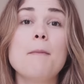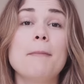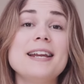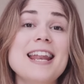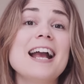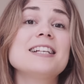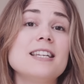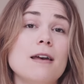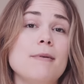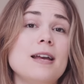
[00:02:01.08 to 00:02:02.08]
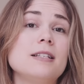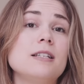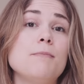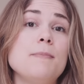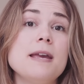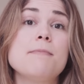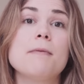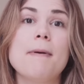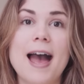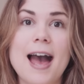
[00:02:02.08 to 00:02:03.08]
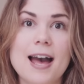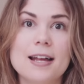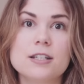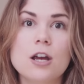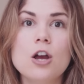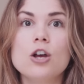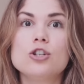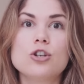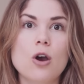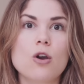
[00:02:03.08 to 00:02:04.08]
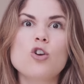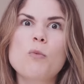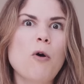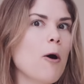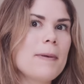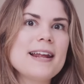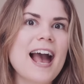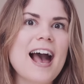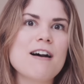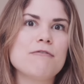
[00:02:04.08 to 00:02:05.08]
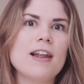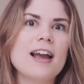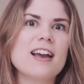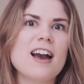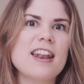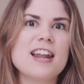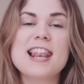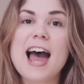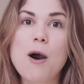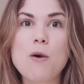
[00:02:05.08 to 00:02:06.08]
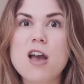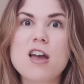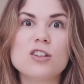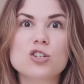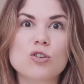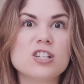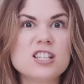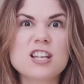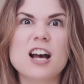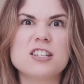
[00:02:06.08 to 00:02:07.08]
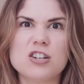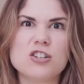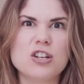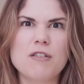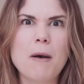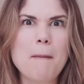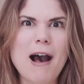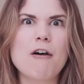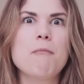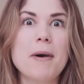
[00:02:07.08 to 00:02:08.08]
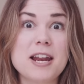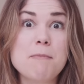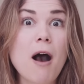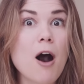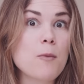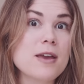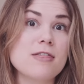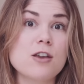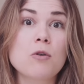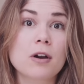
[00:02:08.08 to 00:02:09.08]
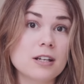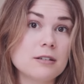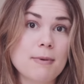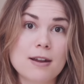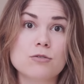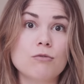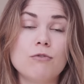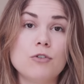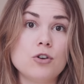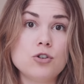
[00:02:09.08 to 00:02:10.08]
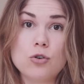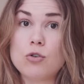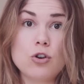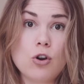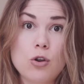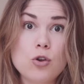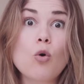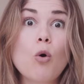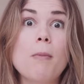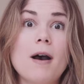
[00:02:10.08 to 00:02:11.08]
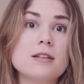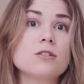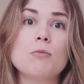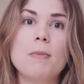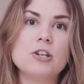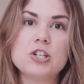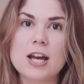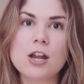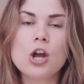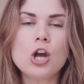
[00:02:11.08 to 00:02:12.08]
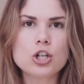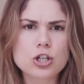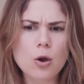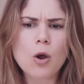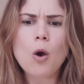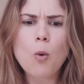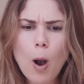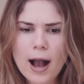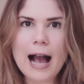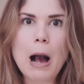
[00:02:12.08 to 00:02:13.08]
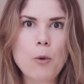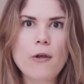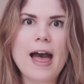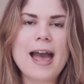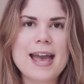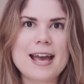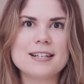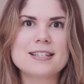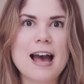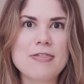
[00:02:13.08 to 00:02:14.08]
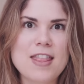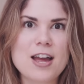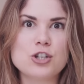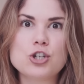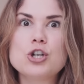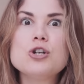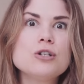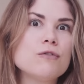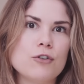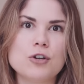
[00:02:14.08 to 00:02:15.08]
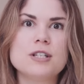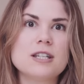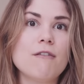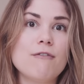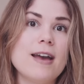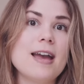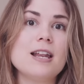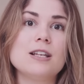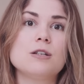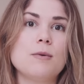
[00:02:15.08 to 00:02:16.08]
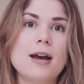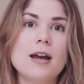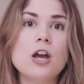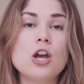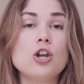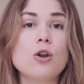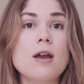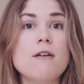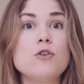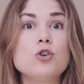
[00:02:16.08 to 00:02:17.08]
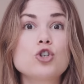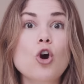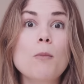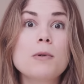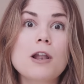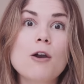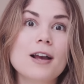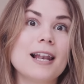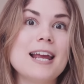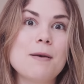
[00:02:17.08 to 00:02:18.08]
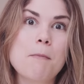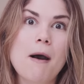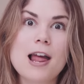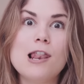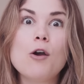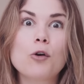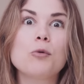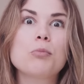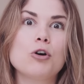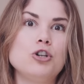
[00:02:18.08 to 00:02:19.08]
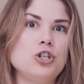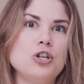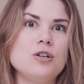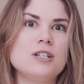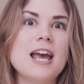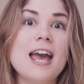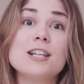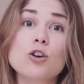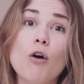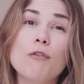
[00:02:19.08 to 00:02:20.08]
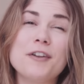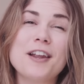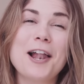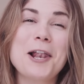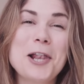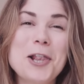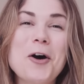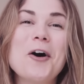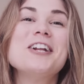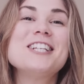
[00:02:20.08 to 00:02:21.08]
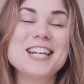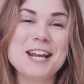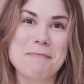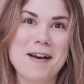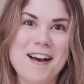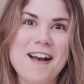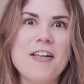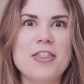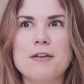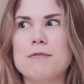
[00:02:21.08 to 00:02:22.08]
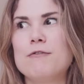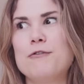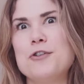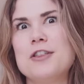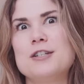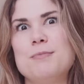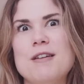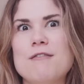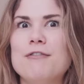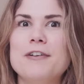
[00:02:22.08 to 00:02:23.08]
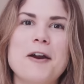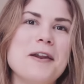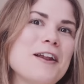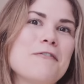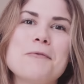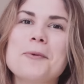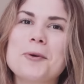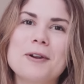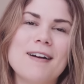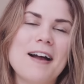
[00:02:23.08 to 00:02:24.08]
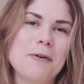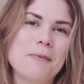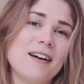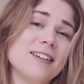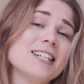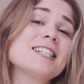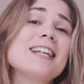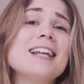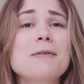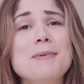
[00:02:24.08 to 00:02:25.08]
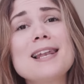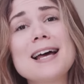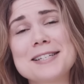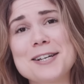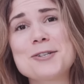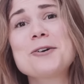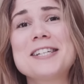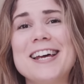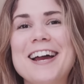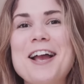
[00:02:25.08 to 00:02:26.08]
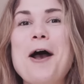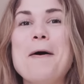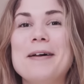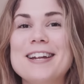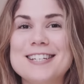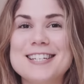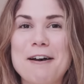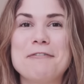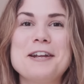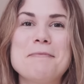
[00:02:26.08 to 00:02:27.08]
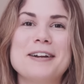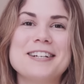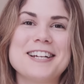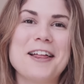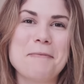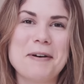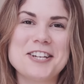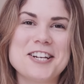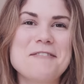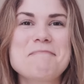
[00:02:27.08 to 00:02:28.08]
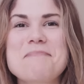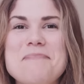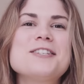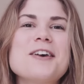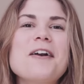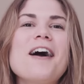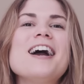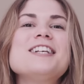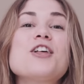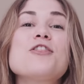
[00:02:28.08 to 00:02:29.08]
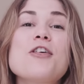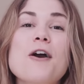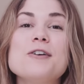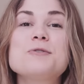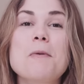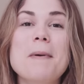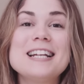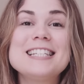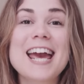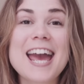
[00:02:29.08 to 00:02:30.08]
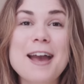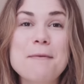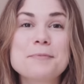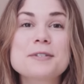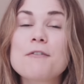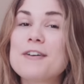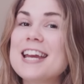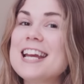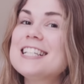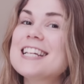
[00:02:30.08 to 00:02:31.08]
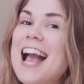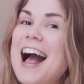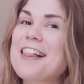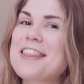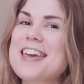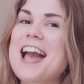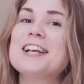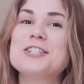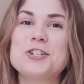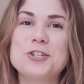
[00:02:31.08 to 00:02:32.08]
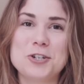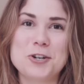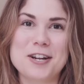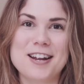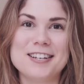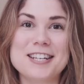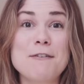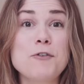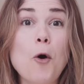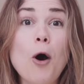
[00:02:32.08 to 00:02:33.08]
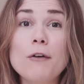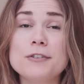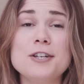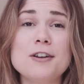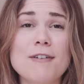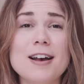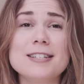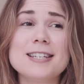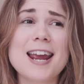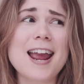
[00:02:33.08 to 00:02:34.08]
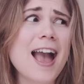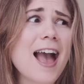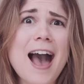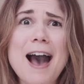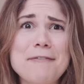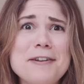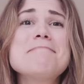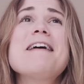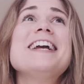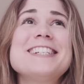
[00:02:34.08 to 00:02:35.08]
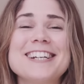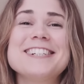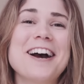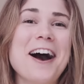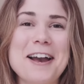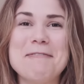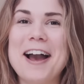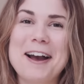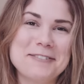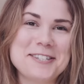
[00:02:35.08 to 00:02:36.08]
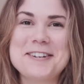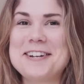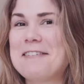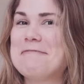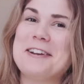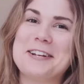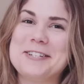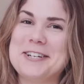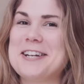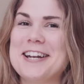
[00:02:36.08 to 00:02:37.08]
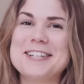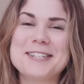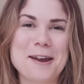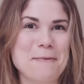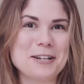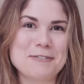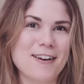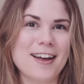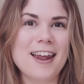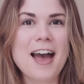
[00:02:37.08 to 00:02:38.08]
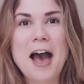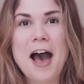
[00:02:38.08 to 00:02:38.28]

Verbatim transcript: My next tip is to be prepared. So you'll probably have like an allowance or a certain sort of amount of money per week that you're going to spend on food, you know, your personal budget. So work out what that is and then choose foods that fit into it. You know, if you shop locally and buy local produce, it's often a lot cheaper than food that's been flown in from all around the world. It's a little bit less exotic, but it definitely brings down the budget. So guys, those were my tips for eating healthy as a student. If you're off to university, have an amazing time. I absolutely love being a student, it's so much fun.